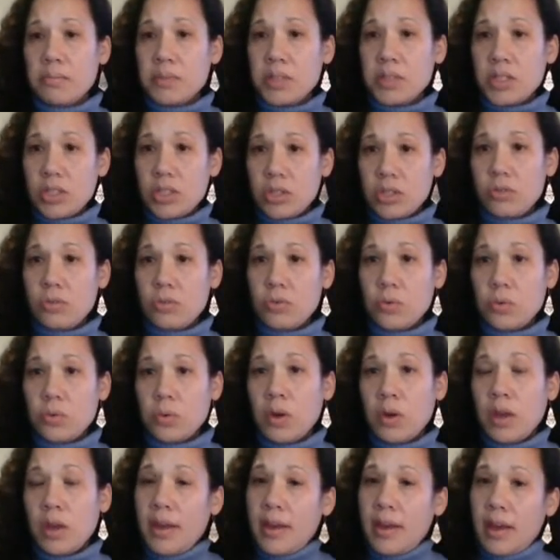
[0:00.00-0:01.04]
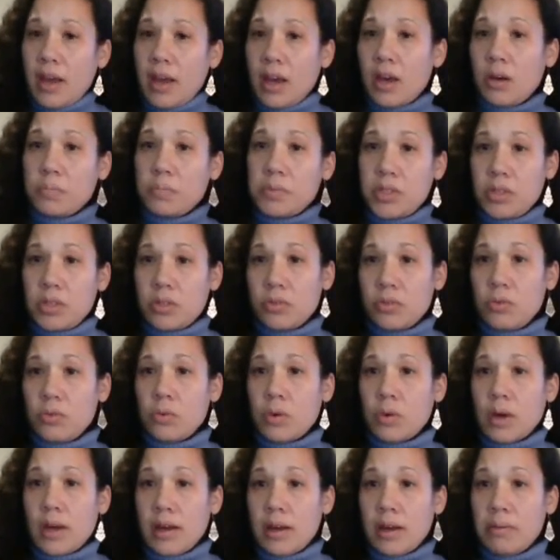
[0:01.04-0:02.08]
to help
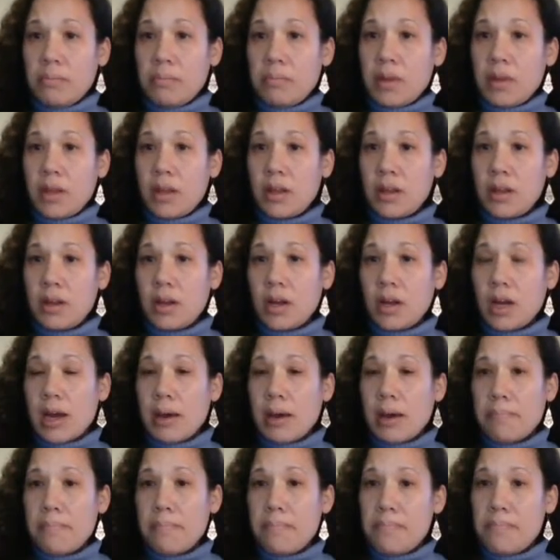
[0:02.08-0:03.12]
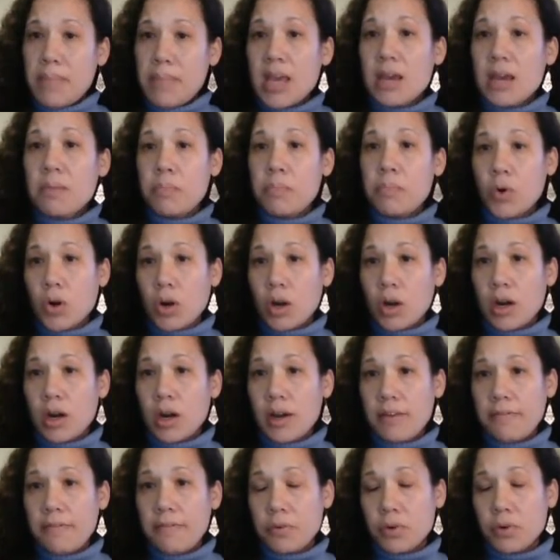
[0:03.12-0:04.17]
to make
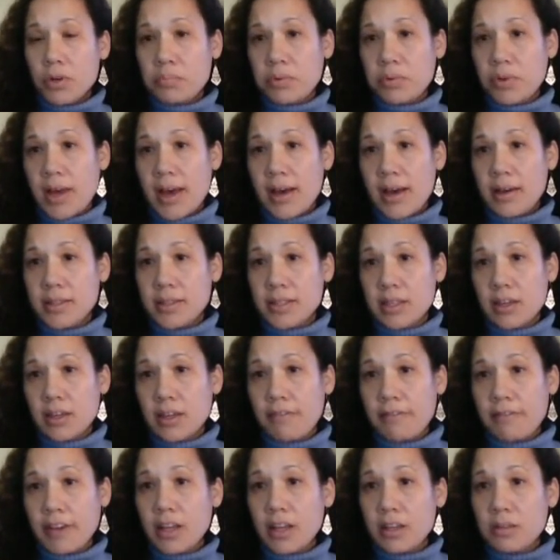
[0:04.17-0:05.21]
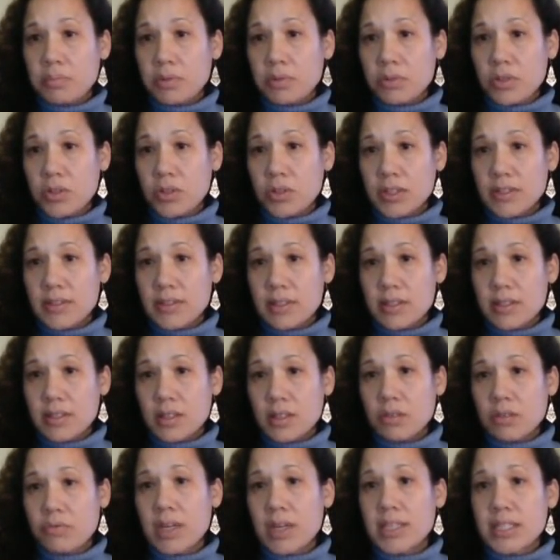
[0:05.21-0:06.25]
more affordable housing available to
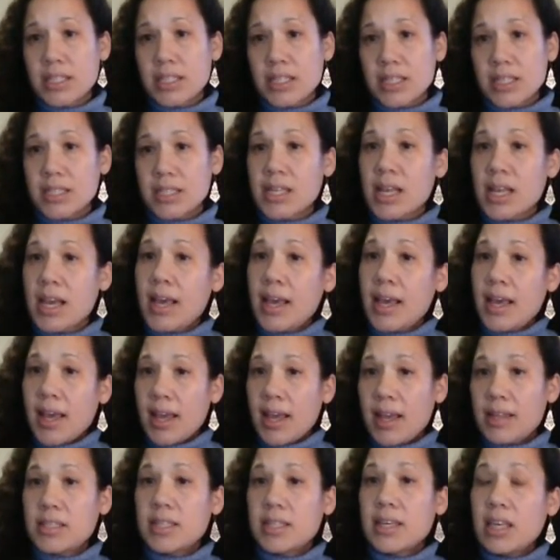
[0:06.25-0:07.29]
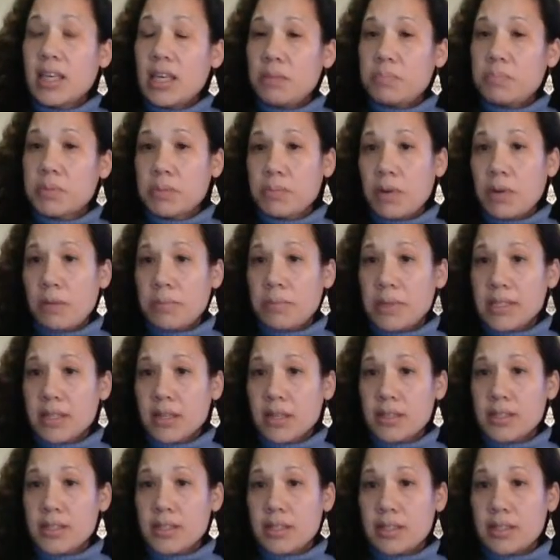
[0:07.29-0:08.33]
existing residents and to keep small
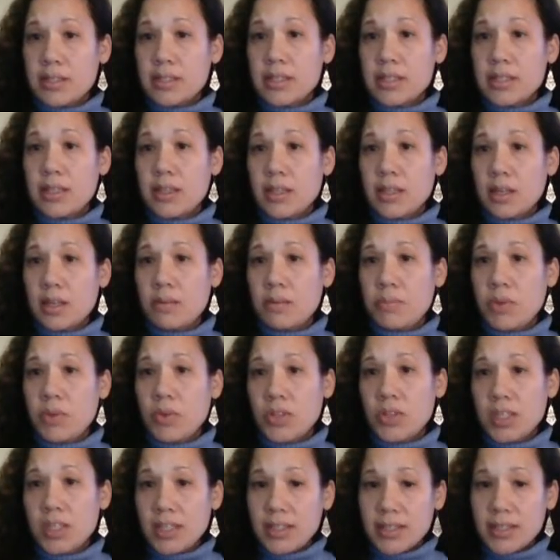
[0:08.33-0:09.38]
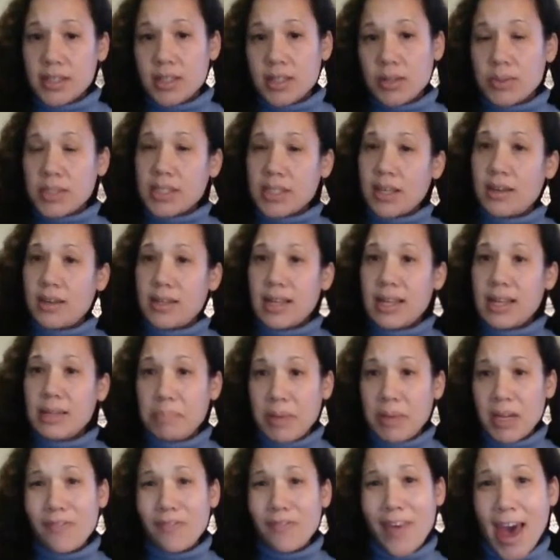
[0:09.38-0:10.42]
businesses in the community. So it's a
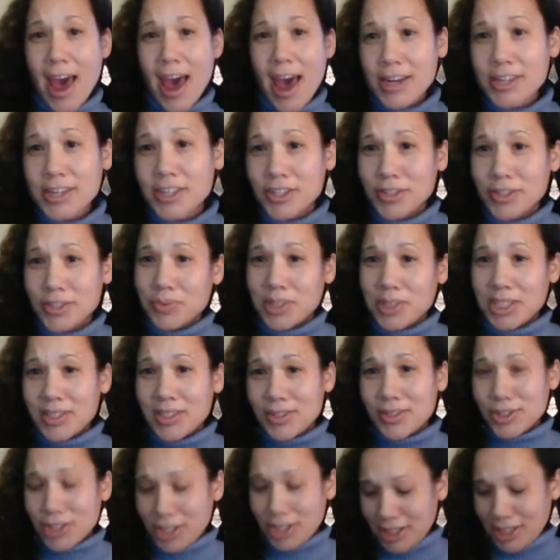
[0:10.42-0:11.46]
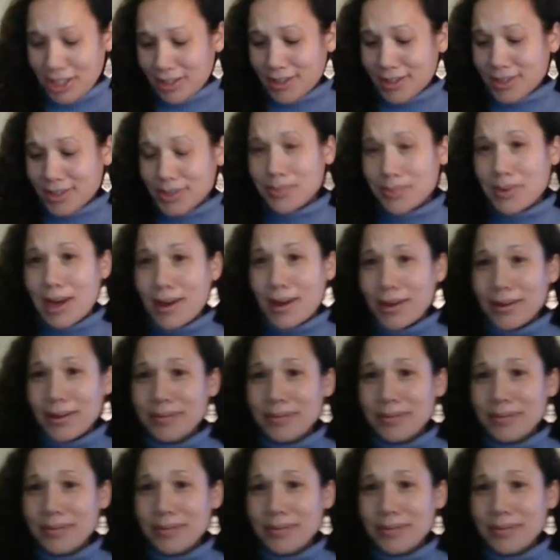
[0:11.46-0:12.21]
bit of action research here as well.